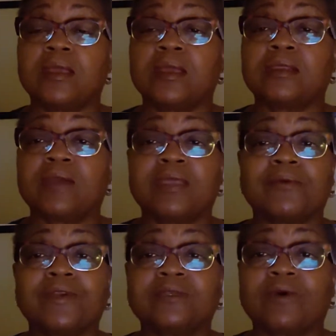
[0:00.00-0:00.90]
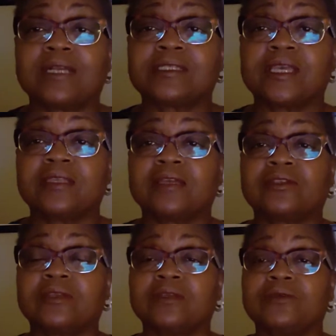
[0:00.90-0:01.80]
And the reason why I say
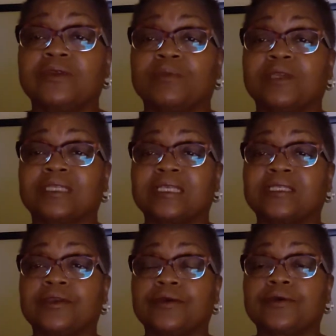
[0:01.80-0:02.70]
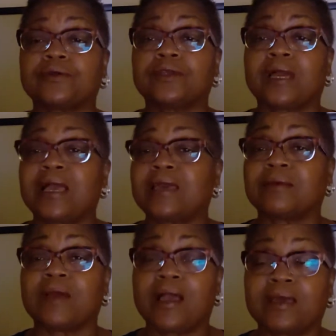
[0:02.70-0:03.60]
that, because I said earlier, I had
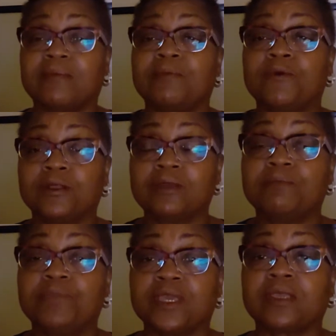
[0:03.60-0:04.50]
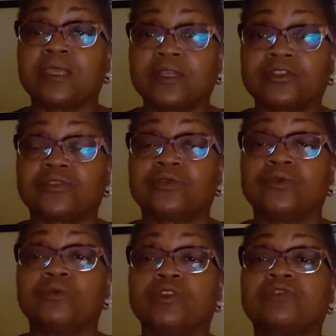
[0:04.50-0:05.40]
a really big issue
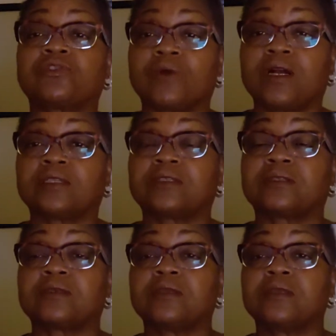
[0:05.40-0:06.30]
with trust.